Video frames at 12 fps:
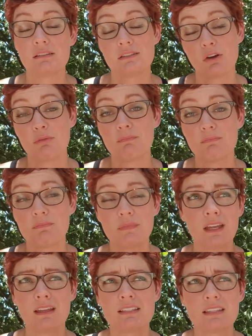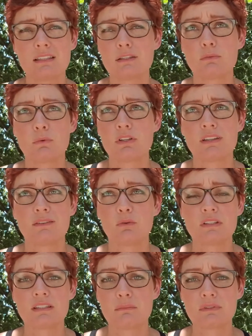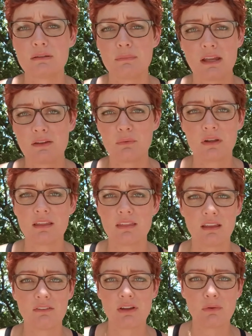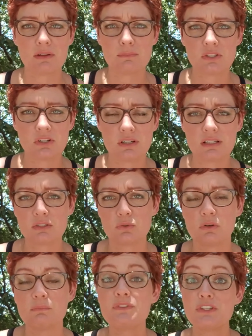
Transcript: So I guess that's the word that always comes to mind when I think of how I'm starting school.